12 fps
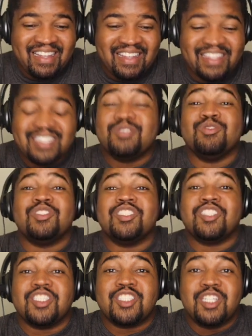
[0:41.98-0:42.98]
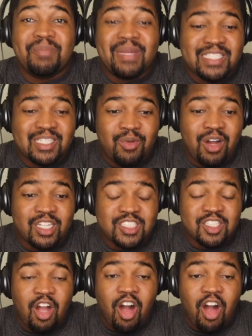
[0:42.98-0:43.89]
This was such an amazing watch.